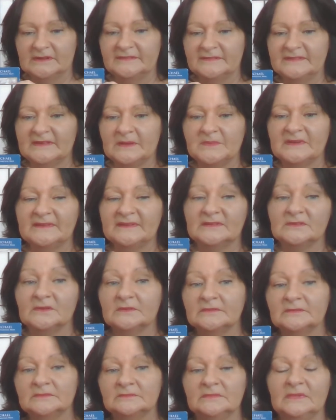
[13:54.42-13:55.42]
If something's
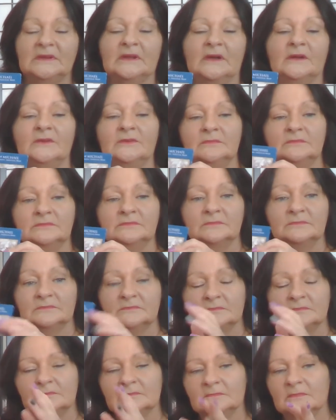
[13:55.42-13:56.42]
not, you know,
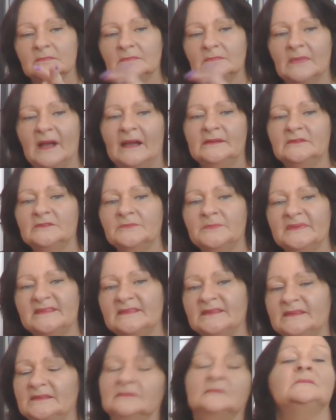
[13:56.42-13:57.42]

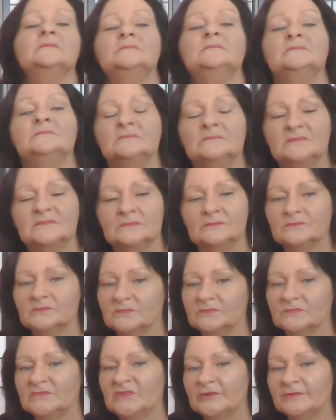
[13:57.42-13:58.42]
100%
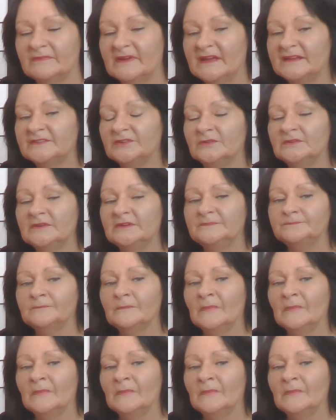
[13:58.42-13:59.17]
correct on it,